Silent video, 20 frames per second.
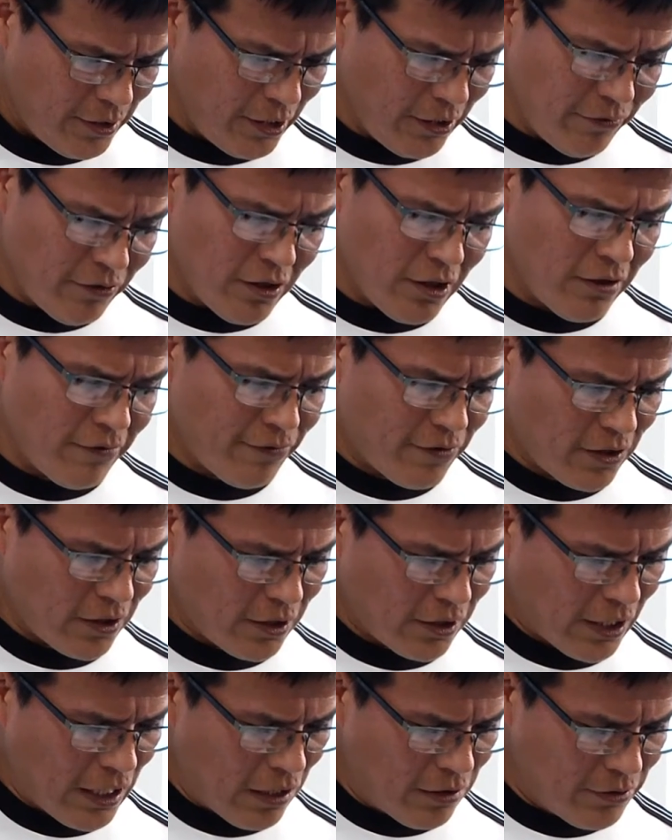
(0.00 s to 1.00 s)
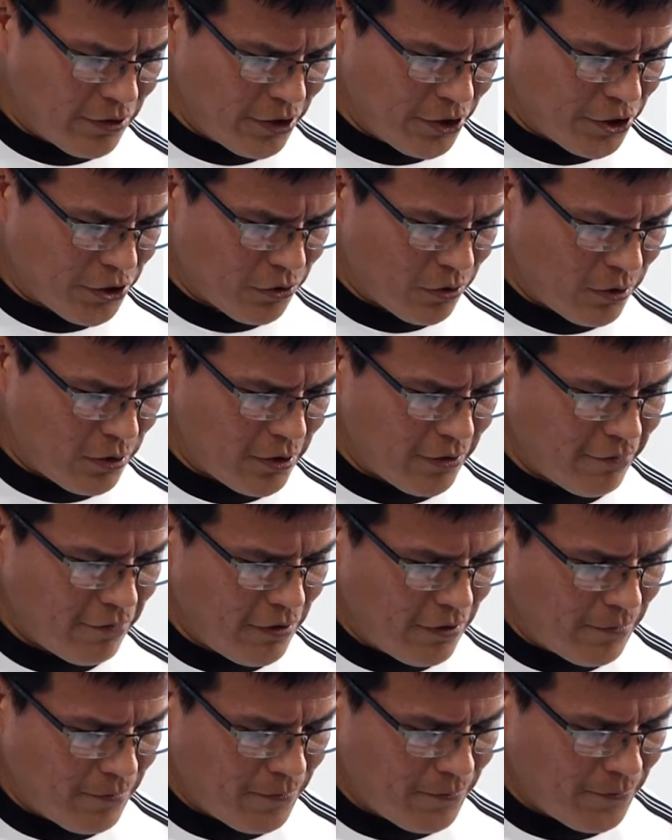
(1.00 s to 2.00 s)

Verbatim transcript: Even if the encounter is short lived.